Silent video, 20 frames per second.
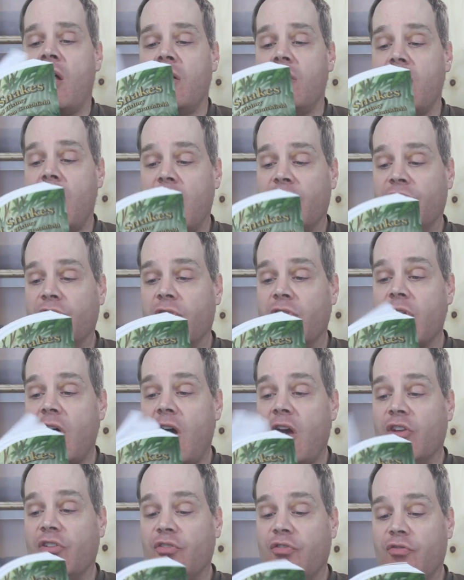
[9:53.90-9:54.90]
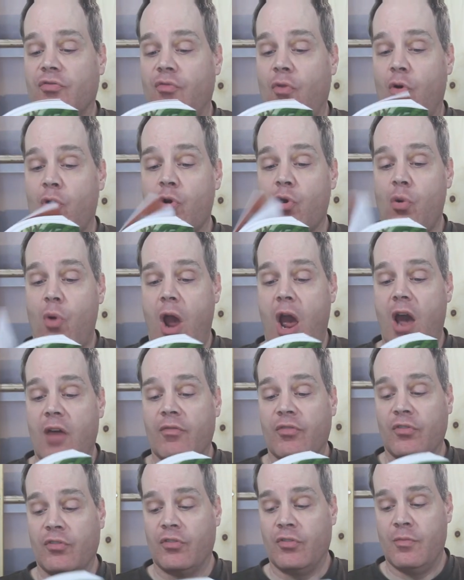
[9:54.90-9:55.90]
lots of nice
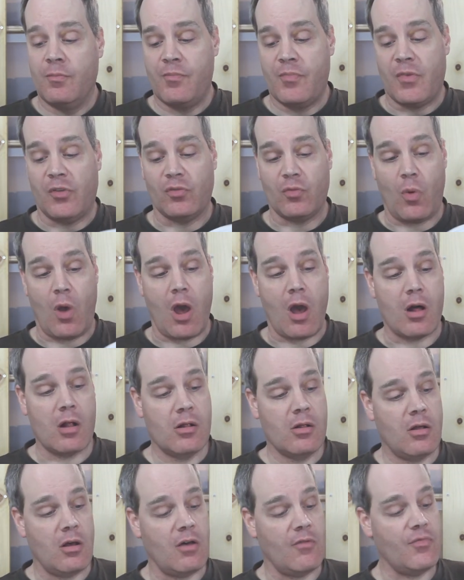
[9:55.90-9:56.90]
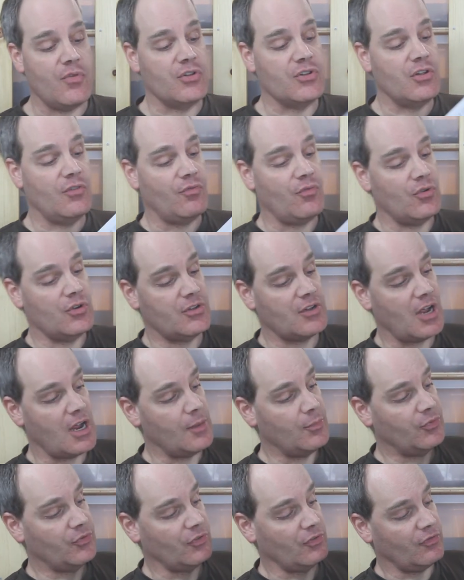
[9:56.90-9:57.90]
photographs as well of the different
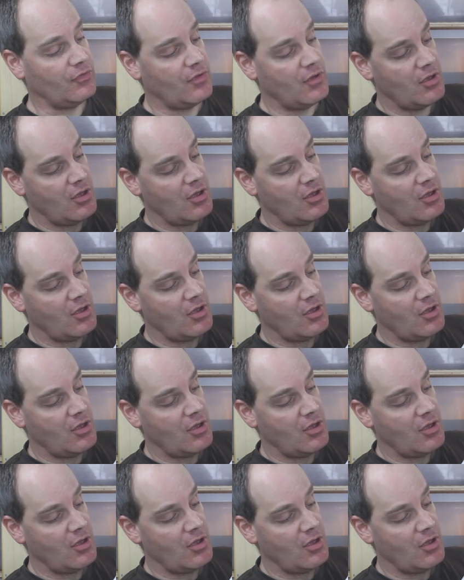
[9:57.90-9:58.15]
types of